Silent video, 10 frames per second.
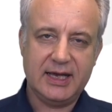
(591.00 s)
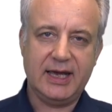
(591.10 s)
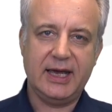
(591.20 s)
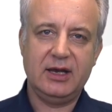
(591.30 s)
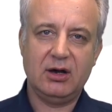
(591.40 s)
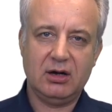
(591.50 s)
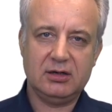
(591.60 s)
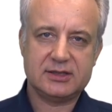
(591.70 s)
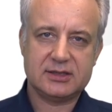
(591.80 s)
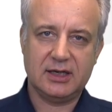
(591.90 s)
And
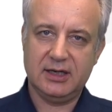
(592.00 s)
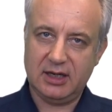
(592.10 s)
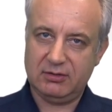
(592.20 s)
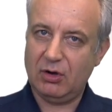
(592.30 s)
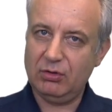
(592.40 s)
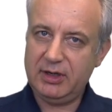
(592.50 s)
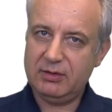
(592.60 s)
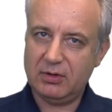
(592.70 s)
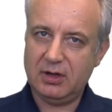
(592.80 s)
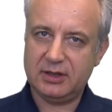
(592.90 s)
also, it only
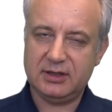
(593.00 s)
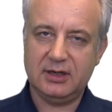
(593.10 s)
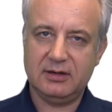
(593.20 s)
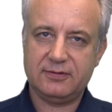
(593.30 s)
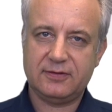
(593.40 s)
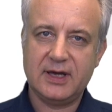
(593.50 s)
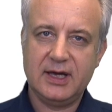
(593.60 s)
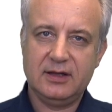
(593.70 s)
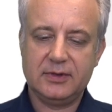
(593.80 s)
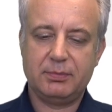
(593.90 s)
worked if
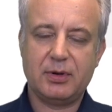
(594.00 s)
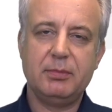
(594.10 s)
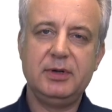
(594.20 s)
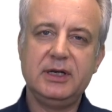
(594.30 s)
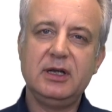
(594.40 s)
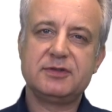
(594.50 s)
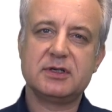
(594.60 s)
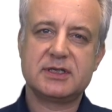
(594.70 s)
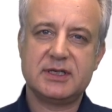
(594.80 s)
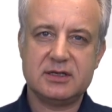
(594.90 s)
the probability of
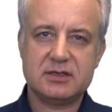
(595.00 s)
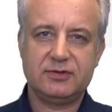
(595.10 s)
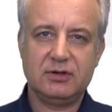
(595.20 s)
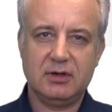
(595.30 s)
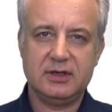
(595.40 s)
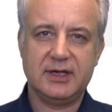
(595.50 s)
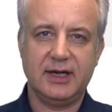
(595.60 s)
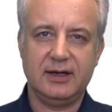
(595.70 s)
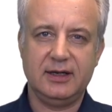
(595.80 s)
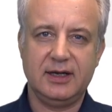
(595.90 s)
success of your
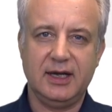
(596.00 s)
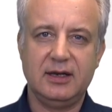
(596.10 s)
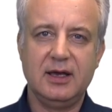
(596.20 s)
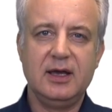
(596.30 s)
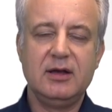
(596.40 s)
entangling gate